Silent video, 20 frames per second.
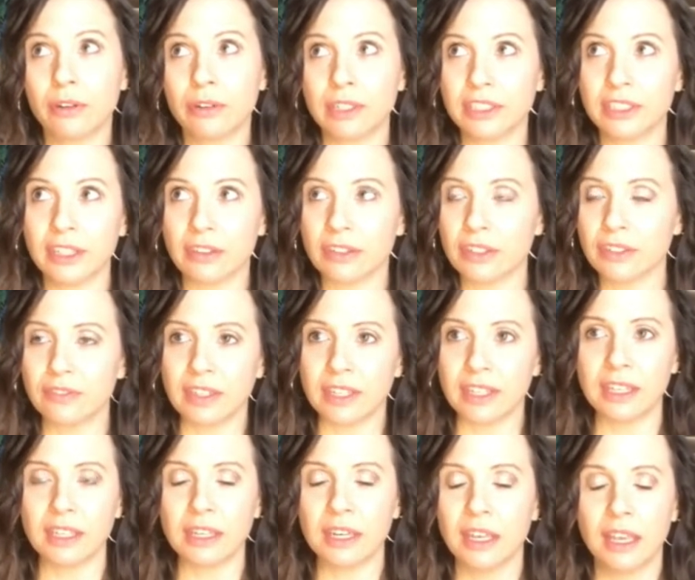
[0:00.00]
each other's
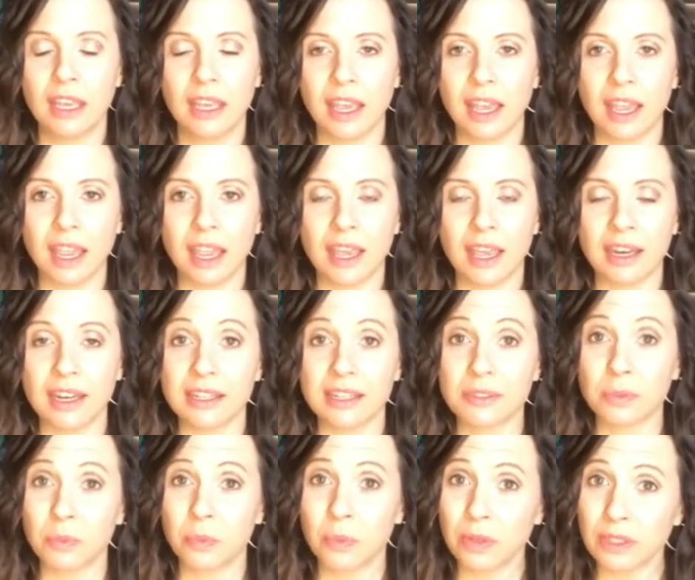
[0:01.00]
feet. And
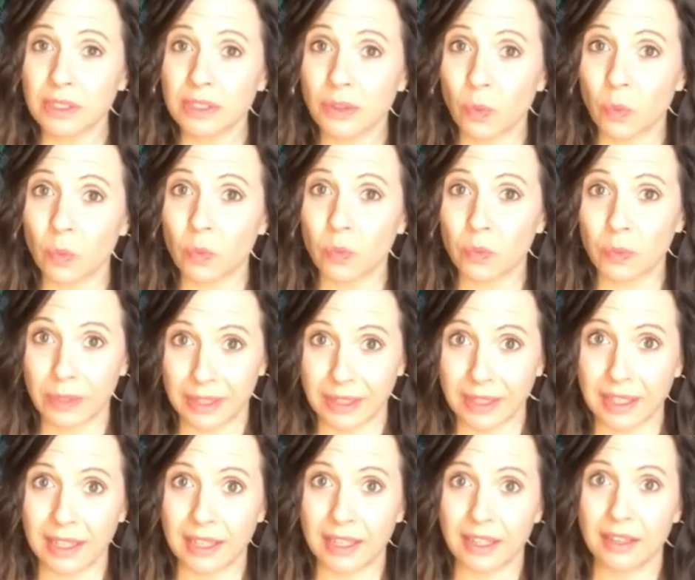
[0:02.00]
it's worked
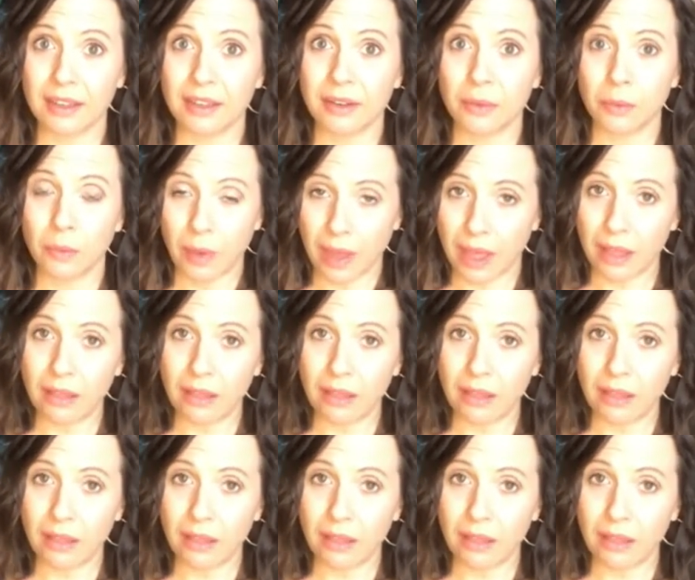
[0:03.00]
really well,